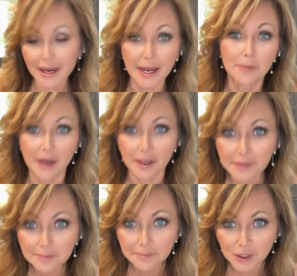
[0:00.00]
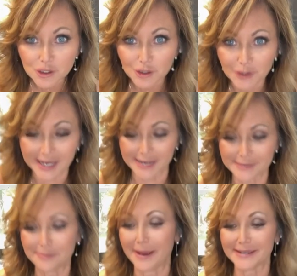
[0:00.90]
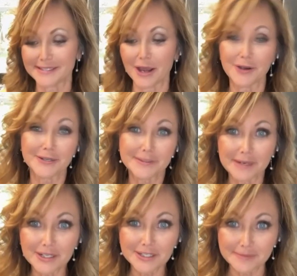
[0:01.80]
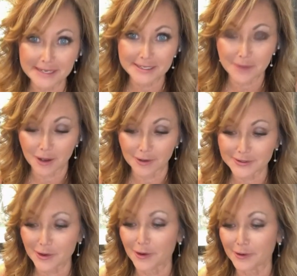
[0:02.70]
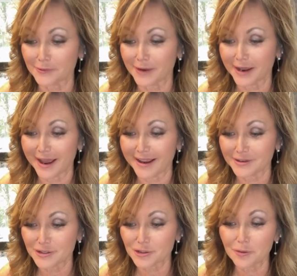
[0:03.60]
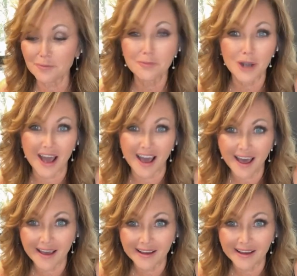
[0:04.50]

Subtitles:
probably butchered it, but our Swedish meatballs, or köttbullar,